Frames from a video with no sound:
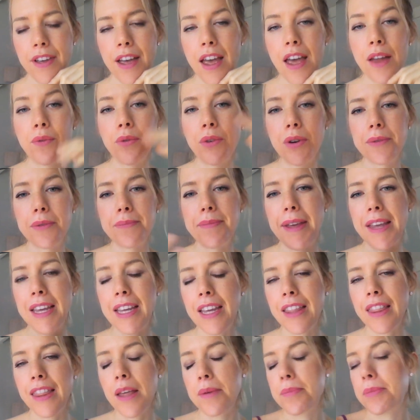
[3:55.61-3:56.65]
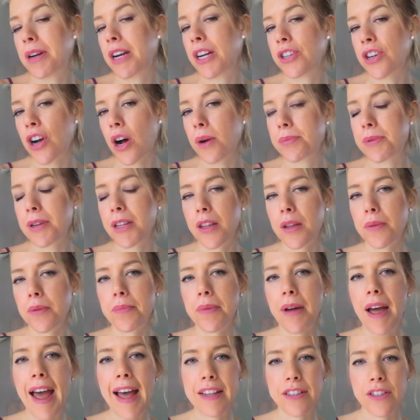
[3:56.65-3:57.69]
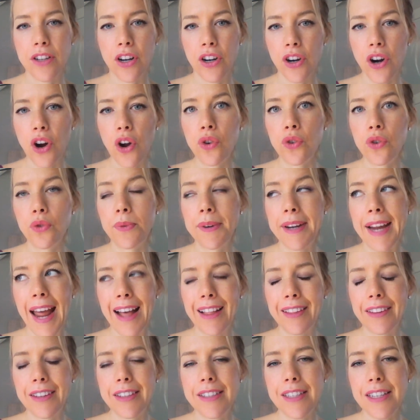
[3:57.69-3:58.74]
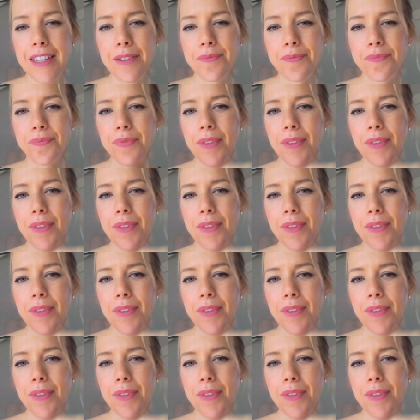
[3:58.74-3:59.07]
and we're making them and adopting them as our own reality.